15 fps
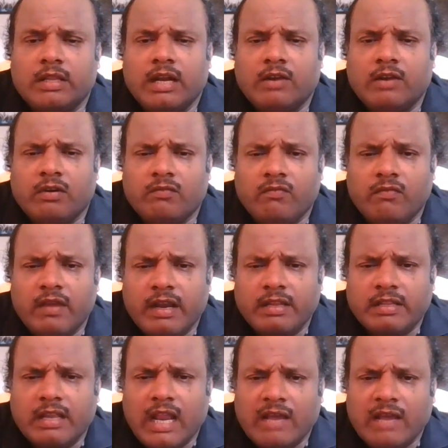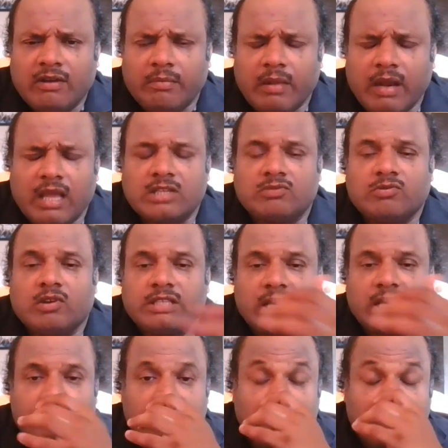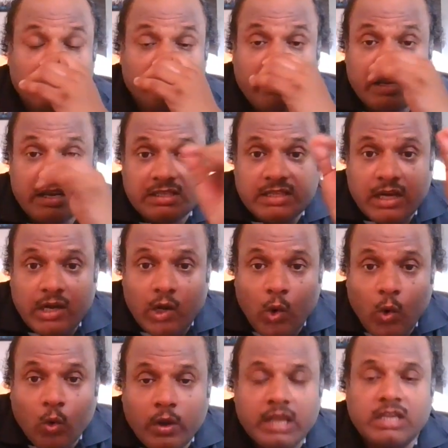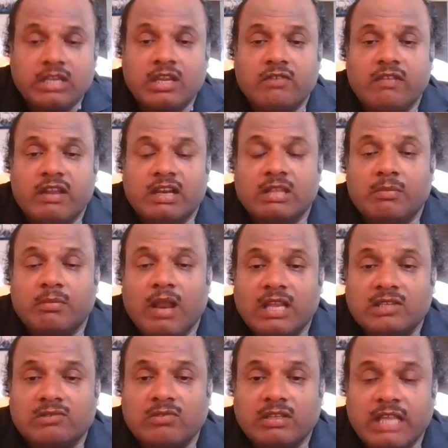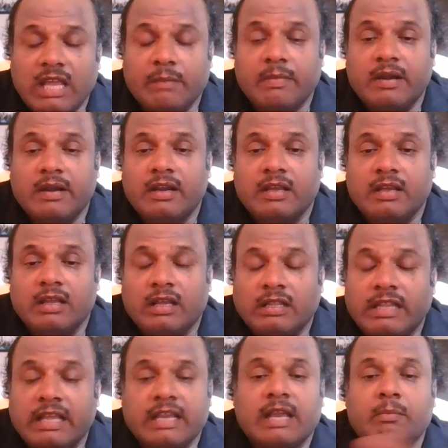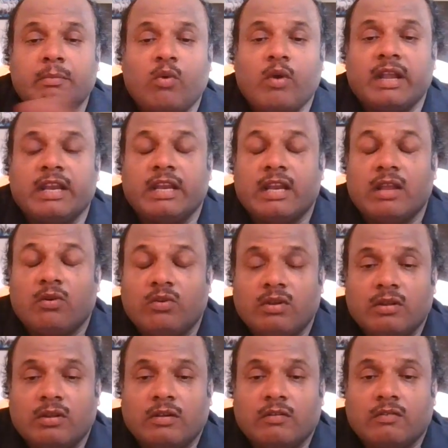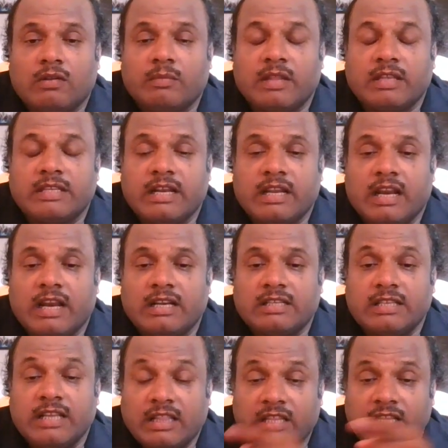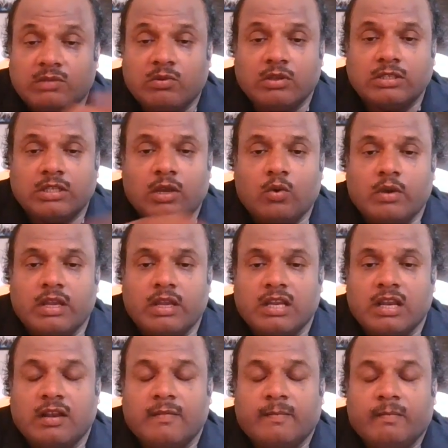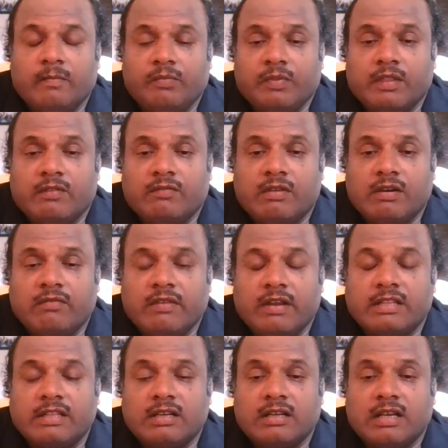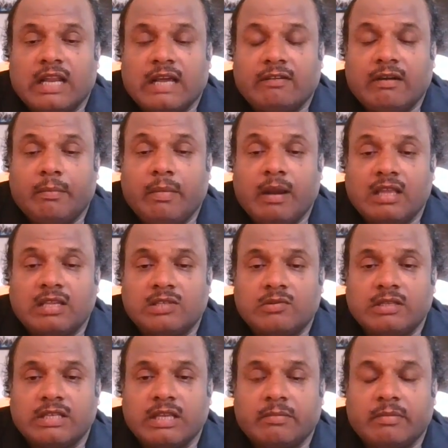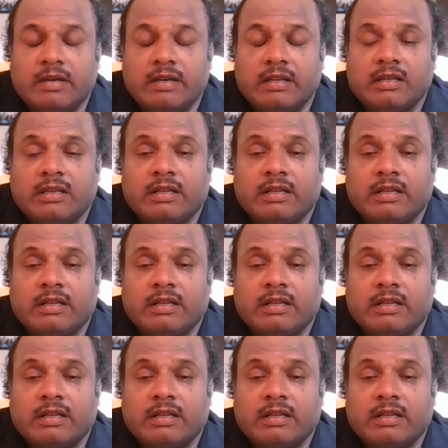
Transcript: that from where the lava blast was happened and where is that location where the blast was happened, they can point it out from the satellites. Yeah, this was the location from where the lava blast was happened.